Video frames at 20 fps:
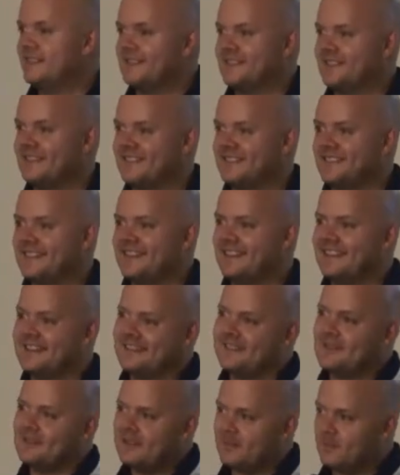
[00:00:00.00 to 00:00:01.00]

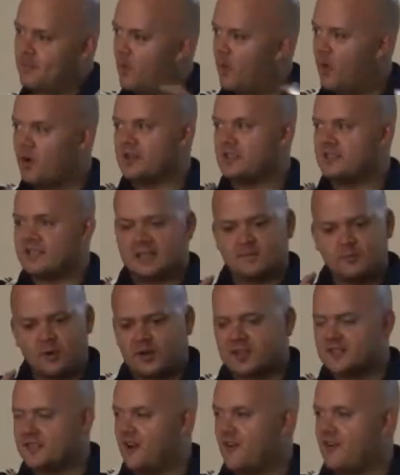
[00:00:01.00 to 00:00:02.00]
The boys, these
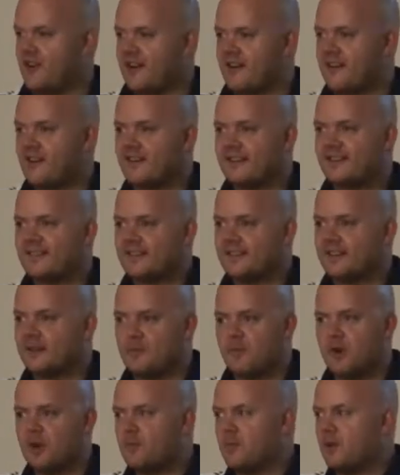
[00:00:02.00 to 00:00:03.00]
boys down here, you
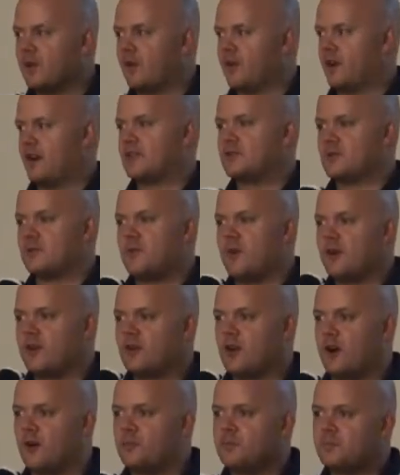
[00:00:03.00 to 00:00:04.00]
mightn't be going on to a World
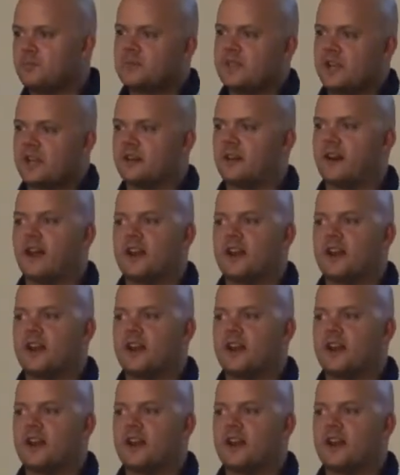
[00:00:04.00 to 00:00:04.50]
Cup singing the